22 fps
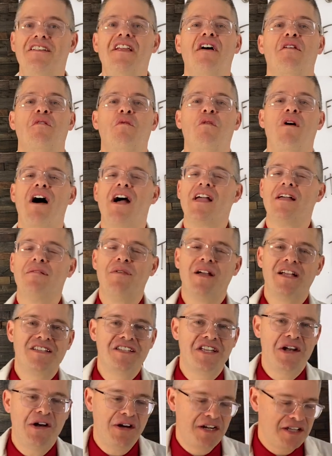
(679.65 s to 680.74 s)
Now, why am I
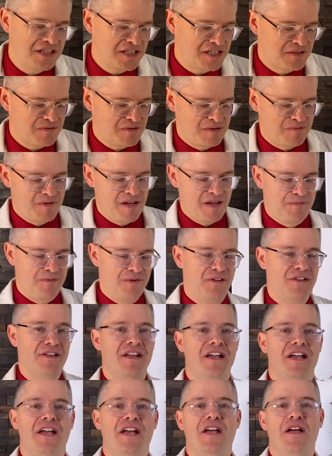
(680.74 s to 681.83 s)
sharing this with people?
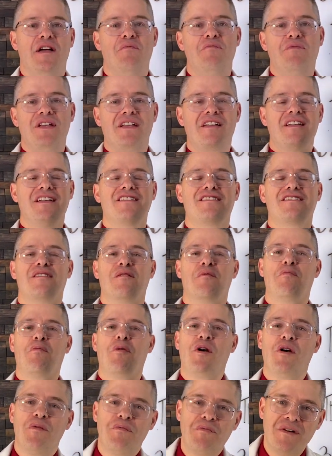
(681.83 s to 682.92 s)
Because the
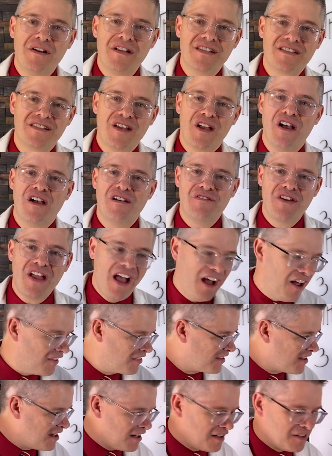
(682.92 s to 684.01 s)
purpose of
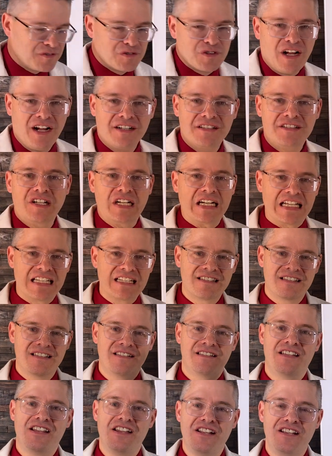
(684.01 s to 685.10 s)
healthcare of doctor is
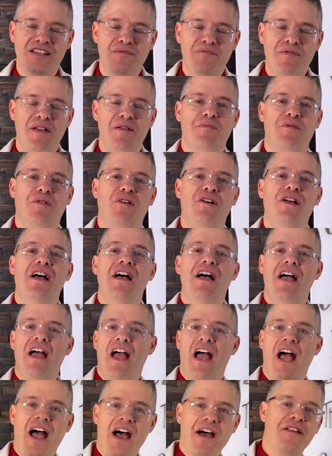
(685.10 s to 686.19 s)
to teach people
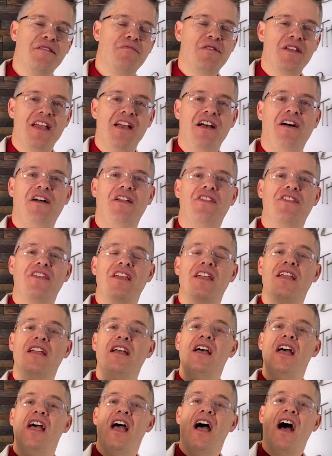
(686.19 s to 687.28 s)
how to be
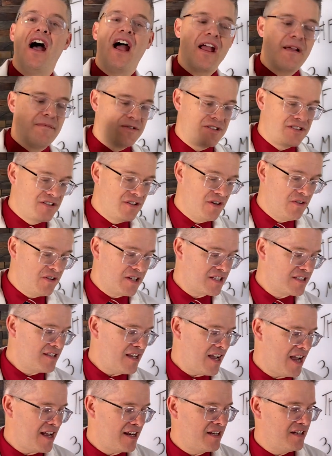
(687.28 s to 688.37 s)
healthy. I am so
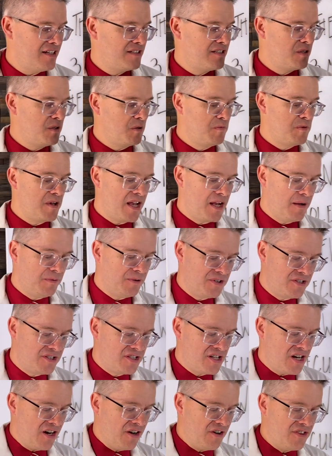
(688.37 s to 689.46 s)
excited to be able to
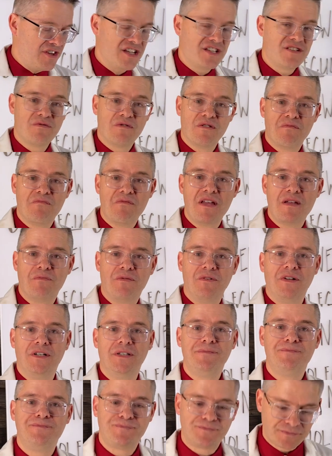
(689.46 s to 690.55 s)
share this with
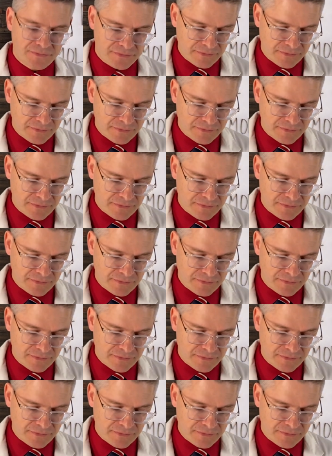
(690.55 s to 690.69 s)
people